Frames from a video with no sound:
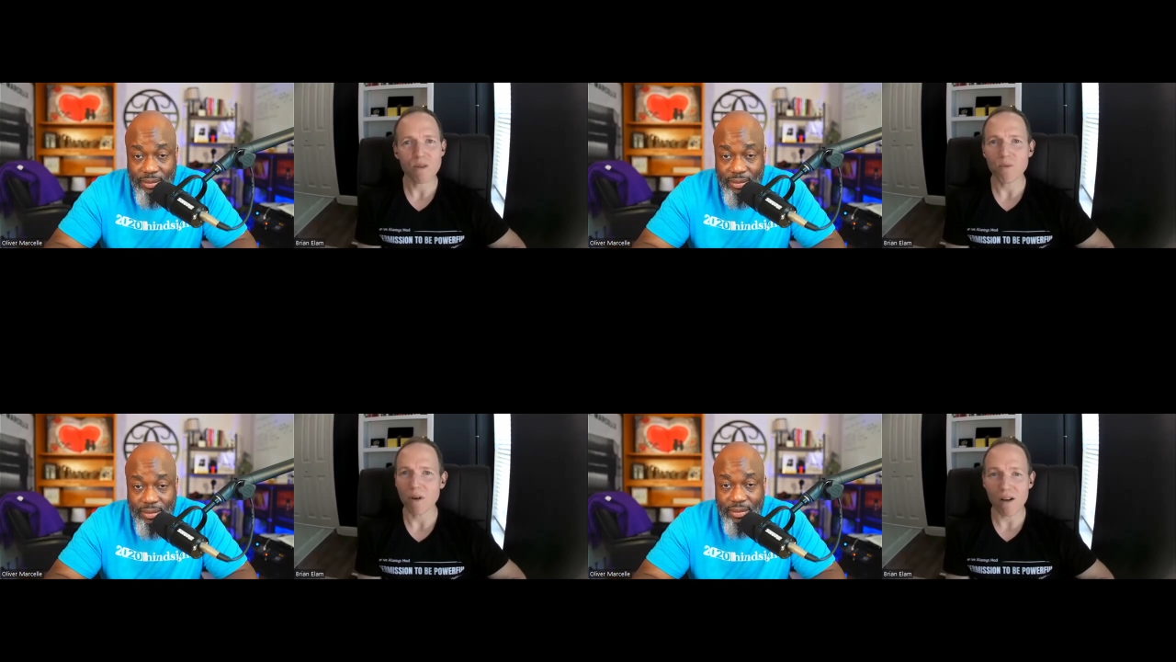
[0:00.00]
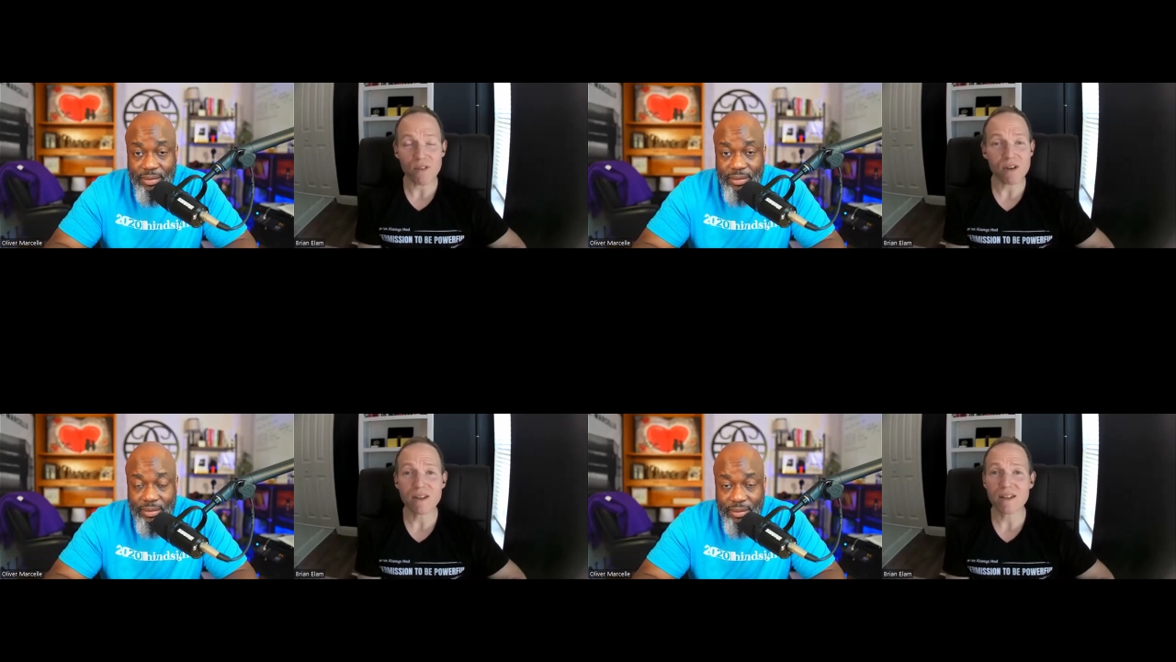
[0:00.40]

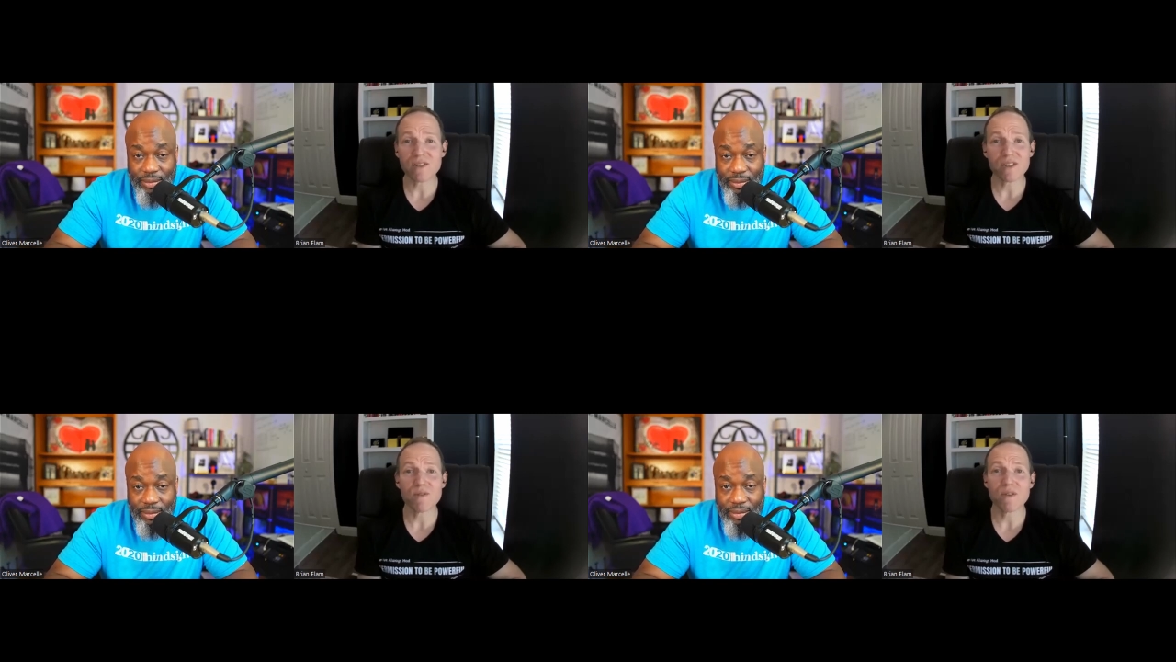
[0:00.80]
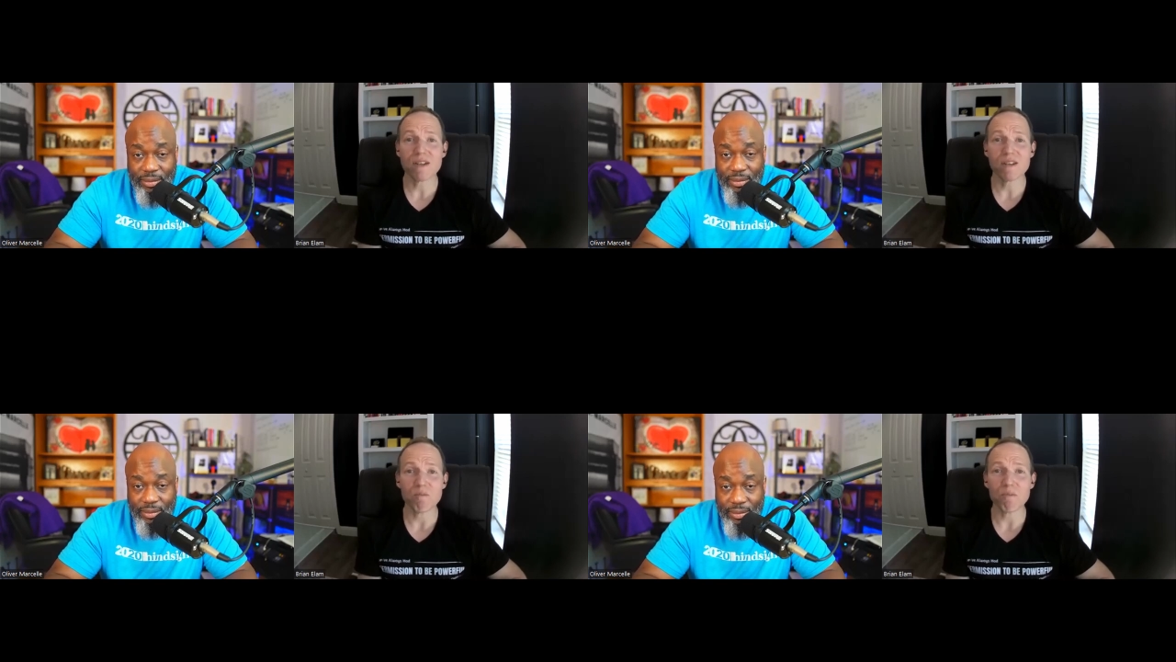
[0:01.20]
Speaker 1: wherever it is that you need
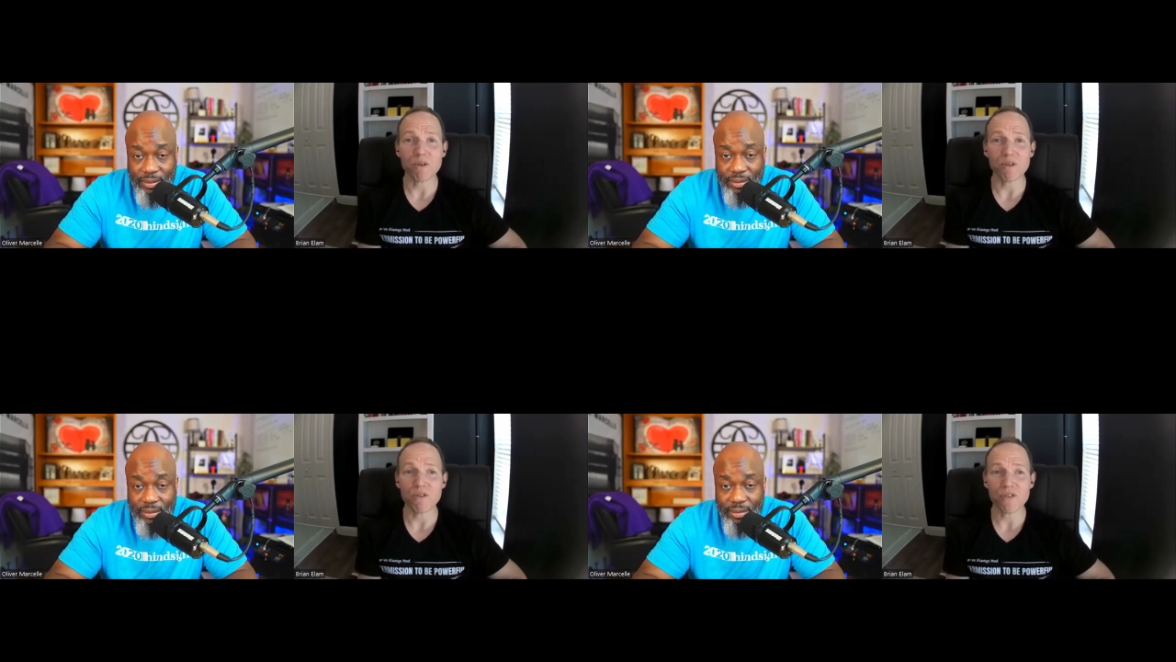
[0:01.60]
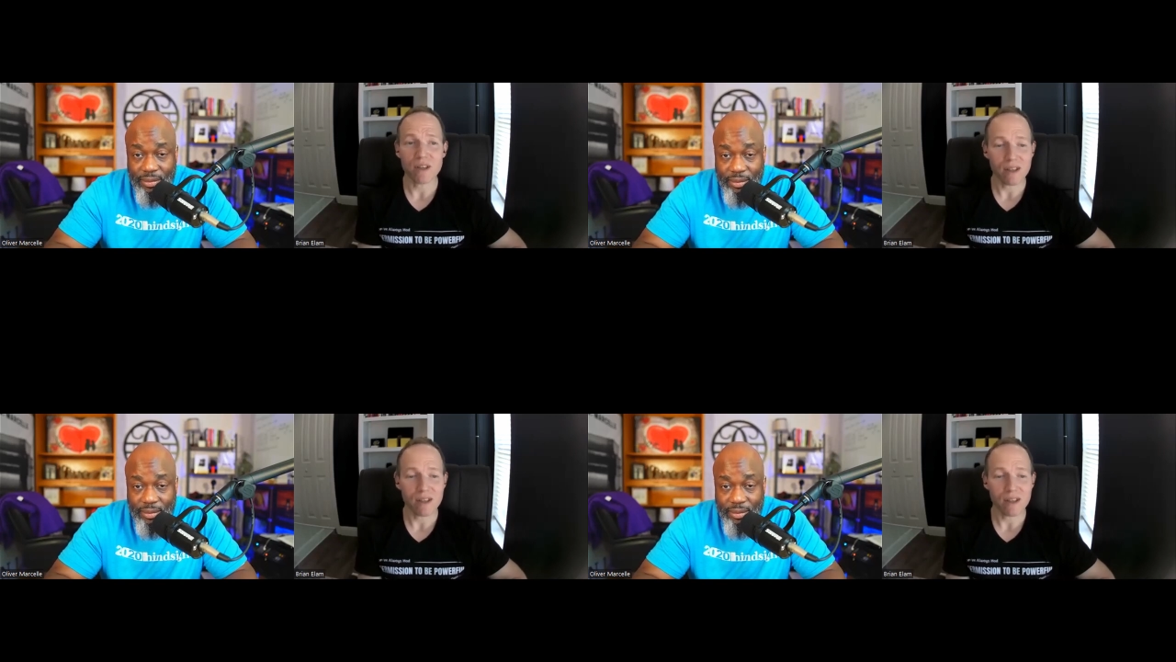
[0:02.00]
to improve.